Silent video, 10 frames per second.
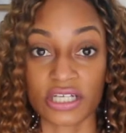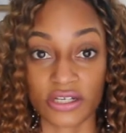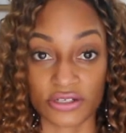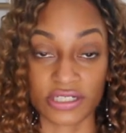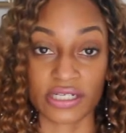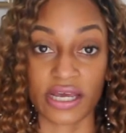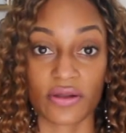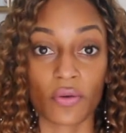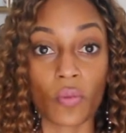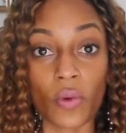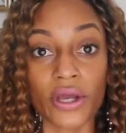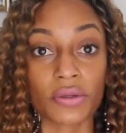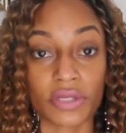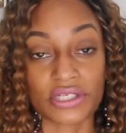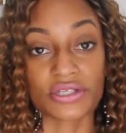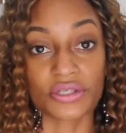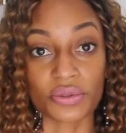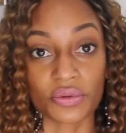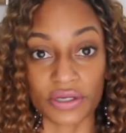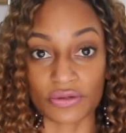to understand what you need to do
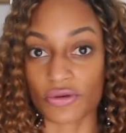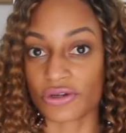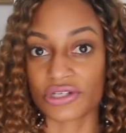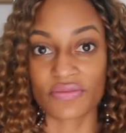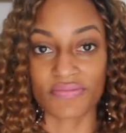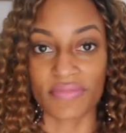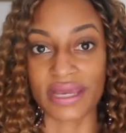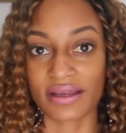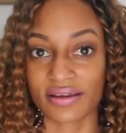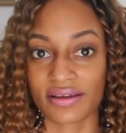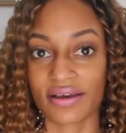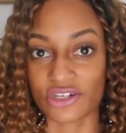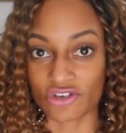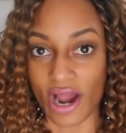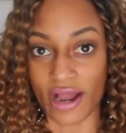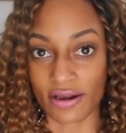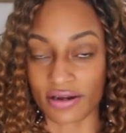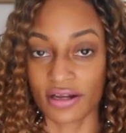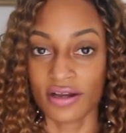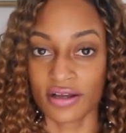in order to make a track,
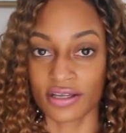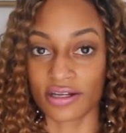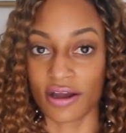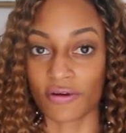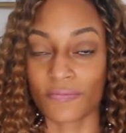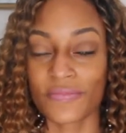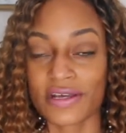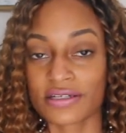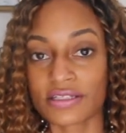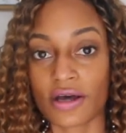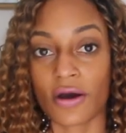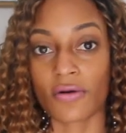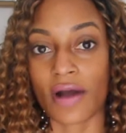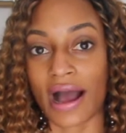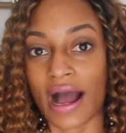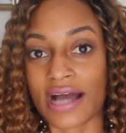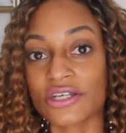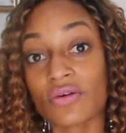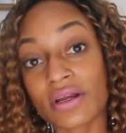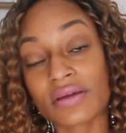you know? So I
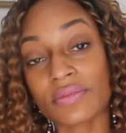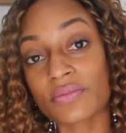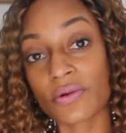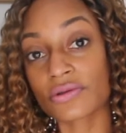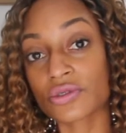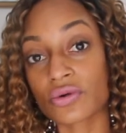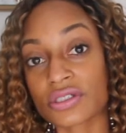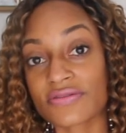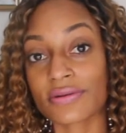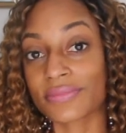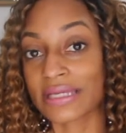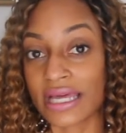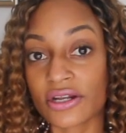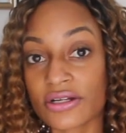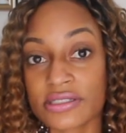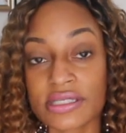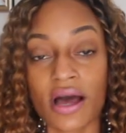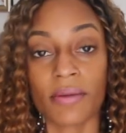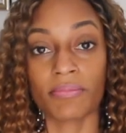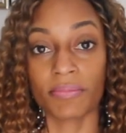don't recommend Pro Tools for beginners,
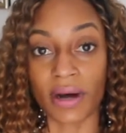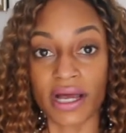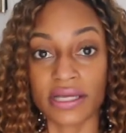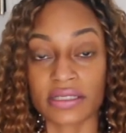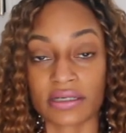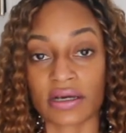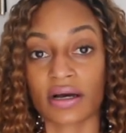but